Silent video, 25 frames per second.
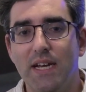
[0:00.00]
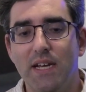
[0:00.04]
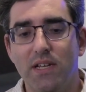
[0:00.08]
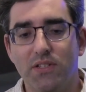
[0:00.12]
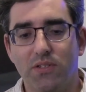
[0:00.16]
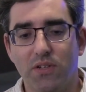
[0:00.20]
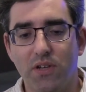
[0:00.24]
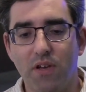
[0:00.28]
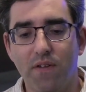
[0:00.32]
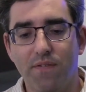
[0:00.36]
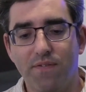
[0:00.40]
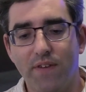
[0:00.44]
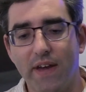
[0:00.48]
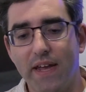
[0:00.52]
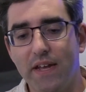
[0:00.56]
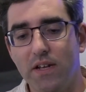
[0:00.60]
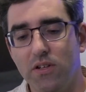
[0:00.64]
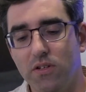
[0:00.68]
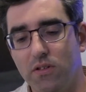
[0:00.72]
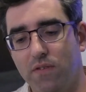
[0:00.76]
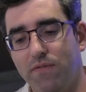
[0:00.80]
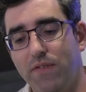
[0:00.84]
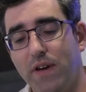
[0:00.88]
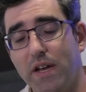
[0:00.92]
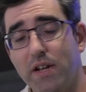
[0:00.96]
So you'll
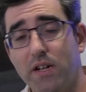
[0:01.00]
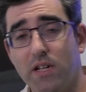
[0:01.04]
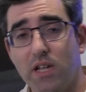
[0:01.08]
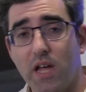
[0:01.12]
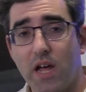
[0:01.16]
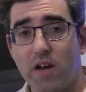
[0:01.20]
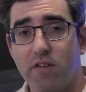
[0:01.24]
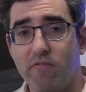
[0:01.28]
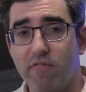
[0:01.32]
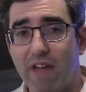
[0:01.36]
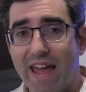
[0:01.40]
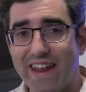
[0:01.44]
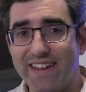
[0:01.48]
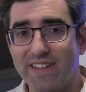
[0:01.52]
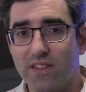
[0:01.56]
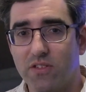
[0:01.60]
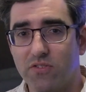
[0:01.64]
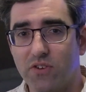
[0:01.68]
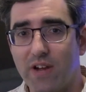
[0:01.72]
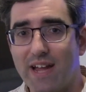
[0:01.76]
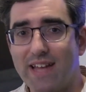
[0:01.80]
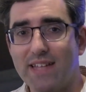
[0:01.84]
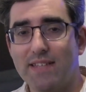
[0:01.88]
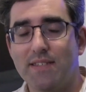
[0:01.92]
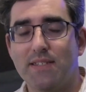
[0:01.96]
find a lot of Reddit
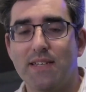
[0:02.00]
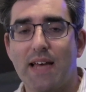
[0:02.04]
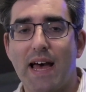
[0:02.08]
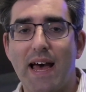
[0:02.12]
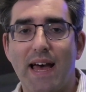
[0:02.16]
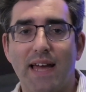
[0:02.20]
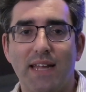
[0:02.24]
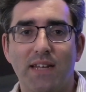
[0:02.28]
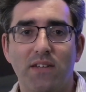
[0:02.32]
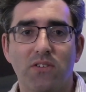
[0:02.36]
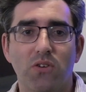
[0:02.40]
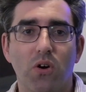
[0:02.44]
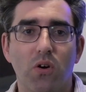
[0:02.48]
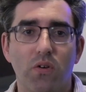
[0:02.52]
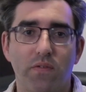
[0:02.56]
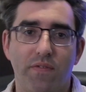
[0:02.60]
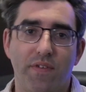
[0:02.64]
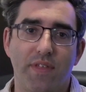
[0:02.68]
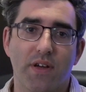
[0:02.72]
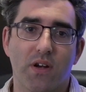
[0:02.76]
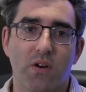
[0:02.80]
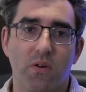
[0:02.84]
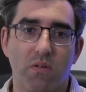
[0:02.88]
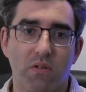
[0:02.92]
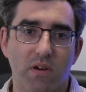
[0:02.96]
threads, and over
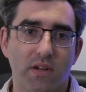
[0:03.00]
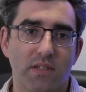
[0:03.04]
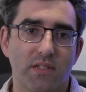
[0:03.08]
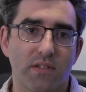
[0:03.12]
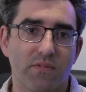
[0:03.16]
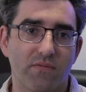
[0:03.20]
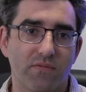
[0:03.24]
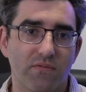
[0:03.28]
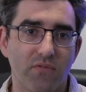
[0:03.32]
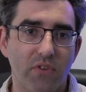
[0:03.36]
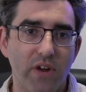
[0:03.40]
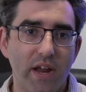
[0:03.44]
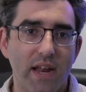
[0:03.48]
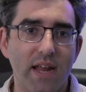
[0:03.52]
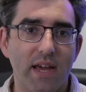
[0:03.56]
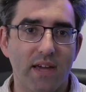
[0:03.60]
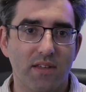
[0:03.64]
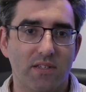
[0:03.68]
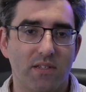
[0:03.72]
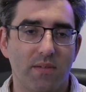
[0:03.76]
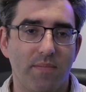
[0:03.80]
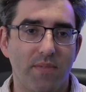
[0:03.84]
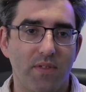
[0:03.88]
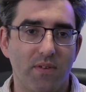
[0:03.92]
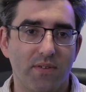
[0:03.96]
the course of reading
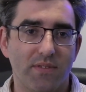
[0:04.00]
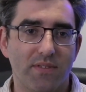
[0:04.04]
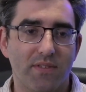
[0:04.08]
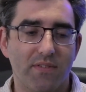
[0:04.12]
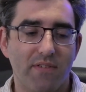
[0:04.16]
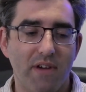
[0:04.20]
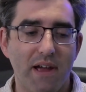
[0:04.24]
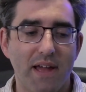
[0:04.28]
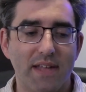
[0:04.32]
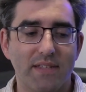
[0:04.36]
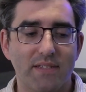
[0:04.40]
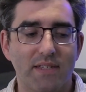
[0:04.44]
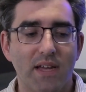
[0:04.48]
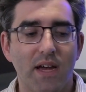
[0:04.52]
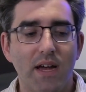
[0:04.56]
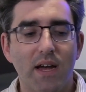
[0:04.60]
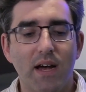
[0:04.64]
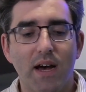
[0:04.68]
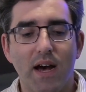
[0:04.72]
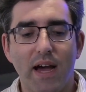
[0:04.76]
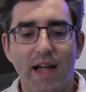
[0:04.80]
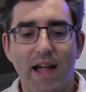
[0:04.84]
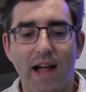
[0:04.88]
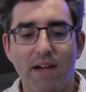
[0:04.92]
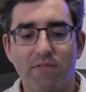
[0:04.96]
some of those threads,
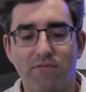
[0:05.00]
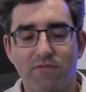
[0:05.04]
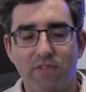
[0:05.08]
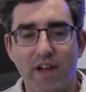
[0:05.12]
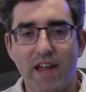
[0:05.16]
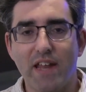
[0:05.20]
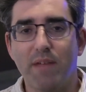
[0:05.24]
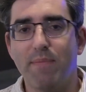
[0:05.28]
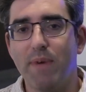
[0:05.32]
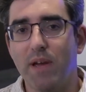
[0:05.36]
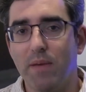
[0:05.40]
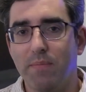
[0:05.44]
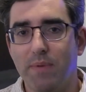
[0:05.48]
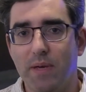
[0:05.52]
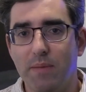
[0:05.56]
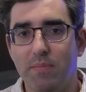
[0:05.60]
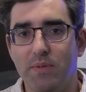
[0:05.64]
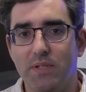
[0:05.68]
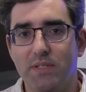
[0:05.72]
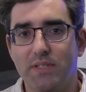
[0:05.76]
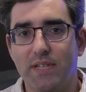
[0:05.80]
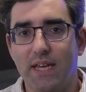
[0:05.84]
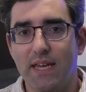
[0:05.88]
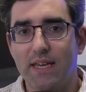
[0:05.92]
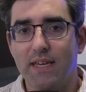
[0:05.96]
I have read about
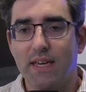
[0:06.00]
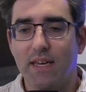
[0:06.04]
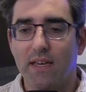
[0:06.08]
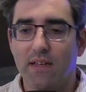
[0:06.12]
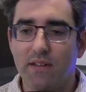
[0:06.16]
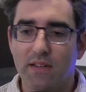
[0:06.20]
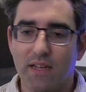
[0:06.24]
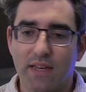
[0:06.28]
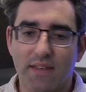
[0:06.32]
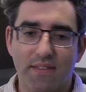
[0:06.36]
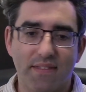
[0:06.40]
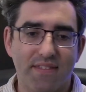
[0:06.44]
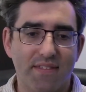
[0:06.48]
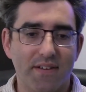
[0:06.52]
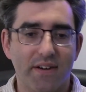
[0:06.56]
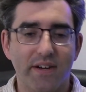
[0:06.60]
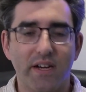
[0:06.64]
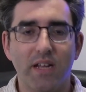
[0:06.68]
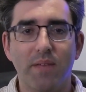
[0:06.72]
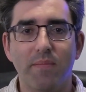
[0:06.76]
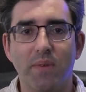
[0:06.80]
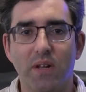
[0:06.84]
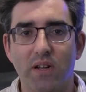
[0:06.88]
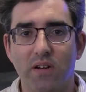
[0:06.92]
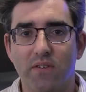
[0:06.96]
people taking like
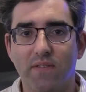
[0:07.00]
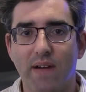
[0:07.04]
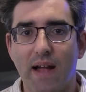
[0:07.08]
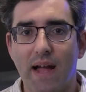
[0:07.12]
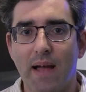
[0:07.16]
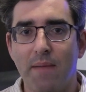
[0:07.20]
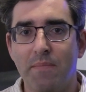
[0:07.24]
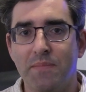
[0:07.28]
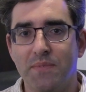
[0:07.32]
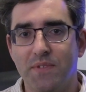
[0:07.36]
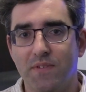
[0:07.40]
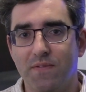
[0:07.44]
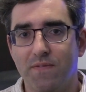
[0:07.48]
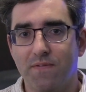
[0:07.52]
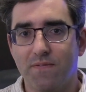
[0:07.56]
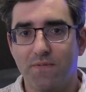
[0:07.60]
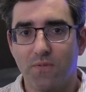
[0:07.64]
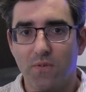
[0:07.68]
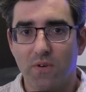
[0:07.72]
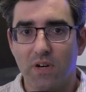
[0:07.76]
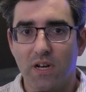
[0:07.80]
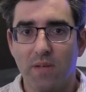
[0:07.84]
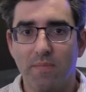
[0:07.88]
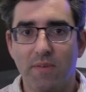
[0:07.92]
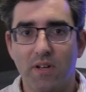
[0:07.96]
30 milligrams and
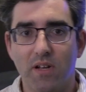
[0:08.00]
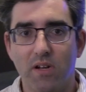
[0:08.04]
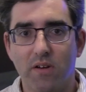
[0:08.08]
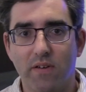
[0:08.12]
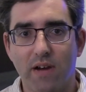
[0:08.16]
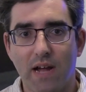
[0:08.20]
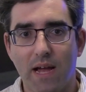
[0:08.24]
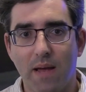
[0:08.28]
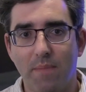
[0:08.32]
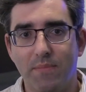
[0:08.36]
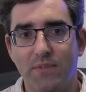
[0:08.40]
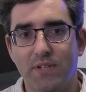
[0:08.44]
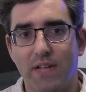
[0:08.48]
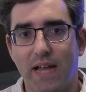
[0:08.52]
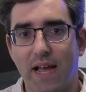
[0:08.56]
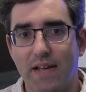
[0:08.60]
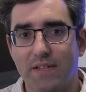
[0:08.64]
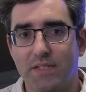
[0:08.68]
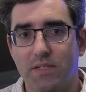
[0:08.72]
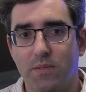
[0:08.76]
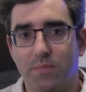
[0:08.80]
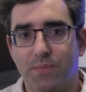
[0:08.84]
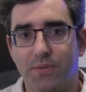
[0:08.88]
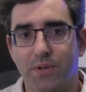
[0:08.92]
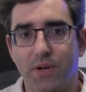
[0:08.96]
40 milligrams of
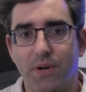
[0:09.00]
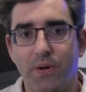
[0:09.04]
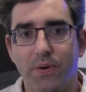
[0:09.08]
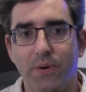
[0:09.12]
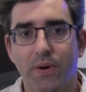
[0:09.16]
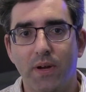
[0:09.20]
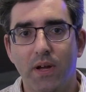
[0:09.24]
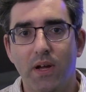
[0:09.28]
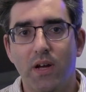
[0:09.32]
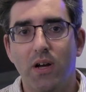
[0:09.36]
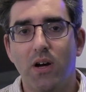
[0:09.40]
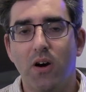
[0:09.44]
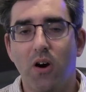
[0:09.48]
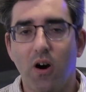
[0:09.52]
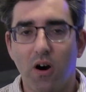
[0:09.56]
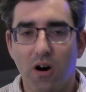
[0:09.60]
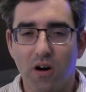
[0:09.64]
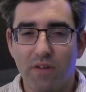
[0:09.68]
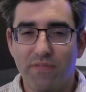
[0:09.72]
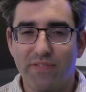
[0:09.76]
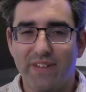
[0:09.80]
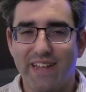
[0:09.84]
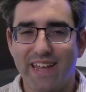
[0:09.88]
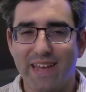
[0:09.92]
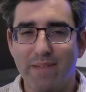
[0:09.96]
Lexapro
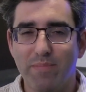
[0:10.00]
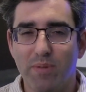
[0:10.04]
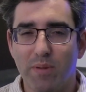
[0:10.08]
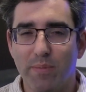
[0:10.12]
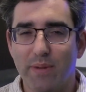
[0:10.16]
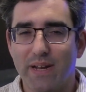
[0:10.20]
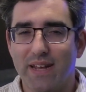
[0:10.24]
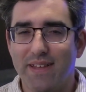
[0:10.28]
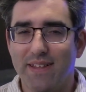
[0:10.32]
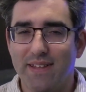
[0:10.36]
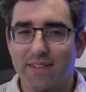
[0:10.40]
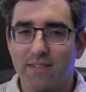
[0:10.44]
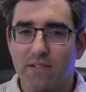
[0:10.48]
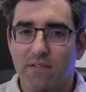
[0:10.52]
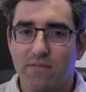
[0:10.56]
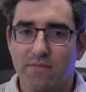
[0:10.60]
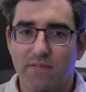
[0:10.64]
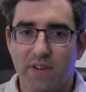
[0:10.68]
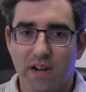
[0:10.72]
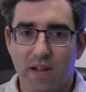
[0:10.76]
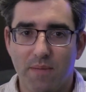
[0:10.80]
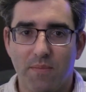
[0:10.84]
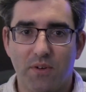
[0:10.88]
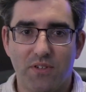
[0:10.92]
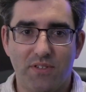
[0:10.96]
off label, but I think they're
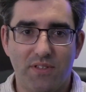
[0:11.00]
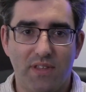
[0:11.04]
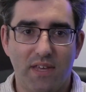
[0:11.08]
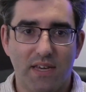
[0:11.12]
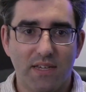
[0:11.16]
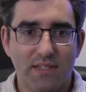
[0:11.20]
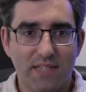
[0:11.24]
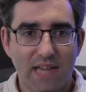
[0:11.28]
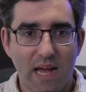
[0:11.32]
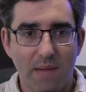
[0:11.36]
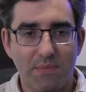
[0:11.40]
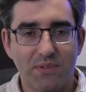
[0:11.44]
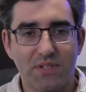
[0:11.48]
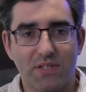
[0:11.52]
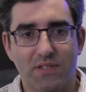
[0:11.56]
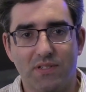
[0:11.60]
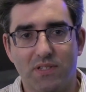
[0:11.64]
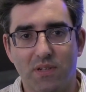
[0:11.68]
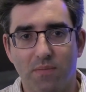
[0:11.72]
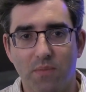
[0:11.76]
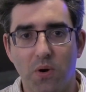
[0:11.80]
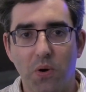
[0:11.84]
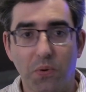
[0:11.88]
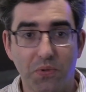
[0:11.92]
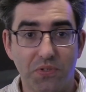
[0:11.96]
very much the exception.
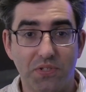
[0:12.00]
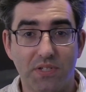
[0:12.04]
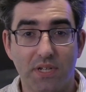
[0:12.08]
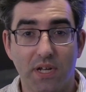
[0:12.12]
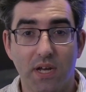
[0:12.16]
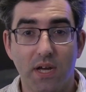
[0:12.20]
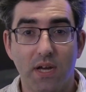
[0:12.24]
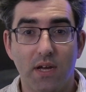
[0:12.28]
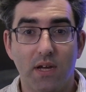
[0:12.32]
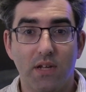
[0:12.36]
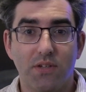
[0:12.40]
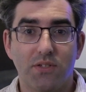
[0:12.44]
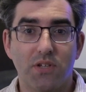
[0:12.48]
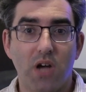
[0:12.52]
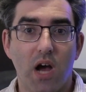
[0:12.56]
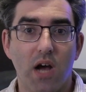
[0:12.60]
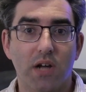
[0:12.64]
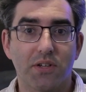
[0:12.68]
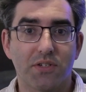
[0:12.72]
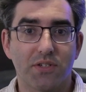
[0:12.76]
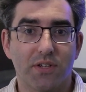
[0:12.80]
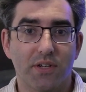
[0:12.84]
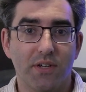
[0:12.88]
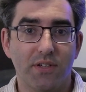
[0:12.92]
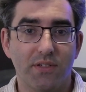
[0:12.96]
So most
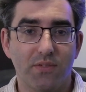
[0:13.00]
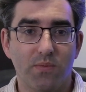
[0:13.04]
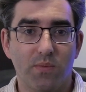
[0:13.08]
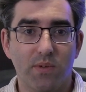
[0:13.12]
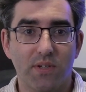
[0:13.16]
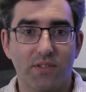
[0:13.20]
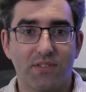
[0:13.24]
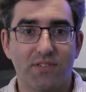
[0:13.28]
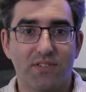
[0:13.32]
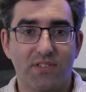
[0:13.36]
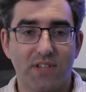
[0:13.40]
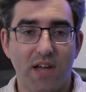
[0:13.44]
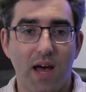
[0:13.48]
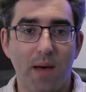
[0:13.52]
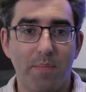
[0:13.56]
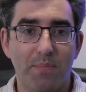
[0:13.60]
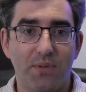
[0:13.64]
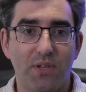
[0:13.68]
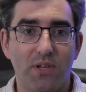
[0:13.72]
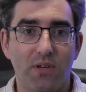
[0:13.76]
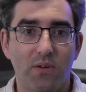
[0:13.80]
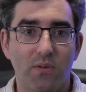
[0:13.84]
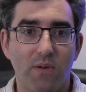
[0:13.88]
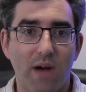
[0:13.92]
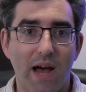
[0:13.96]
doctors will stop
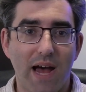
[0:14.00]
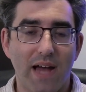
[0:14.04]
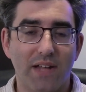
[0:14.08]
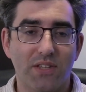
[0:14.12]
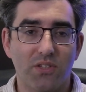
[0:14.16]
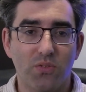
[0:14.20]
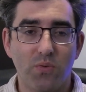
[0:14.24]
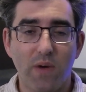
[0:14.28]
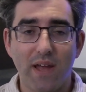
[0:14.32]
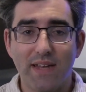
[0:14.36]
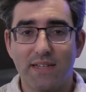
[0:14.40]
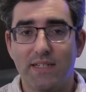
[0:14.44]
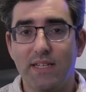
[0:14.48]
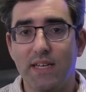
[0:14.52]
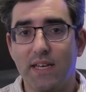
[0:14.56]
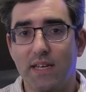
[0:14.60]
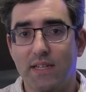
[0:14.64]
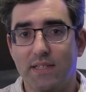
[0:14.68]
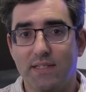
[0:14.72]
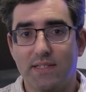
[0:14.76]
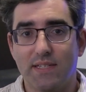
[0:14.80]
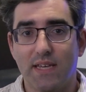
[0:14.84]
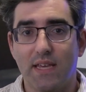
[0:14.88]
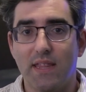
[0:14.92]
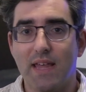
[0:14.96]
you at 20
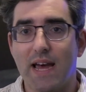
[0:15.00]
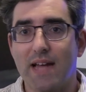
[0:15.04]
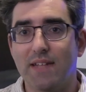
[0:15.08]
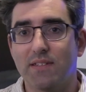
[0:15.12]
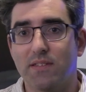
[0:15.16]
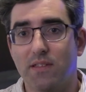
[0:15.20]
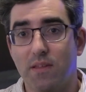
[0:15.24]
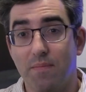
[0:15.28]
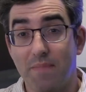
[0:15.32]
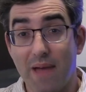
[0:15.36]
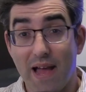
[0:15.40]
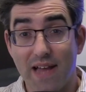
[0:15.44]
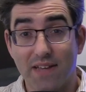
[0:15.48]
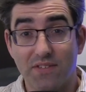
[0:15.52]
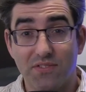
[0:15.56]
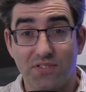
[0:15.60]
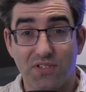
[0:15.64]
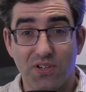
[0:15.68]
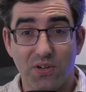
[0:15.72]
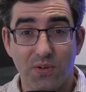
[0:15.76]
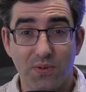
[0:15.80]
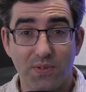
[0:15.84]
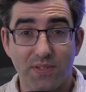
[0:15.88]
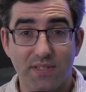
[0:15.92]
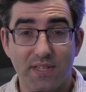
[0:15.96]
and say that's the max
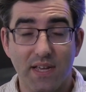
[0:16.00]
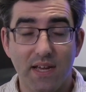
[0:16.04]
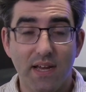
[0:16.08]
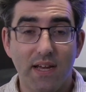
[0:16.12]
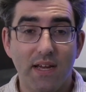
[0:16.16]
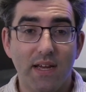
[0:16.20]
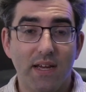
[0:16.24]
dose.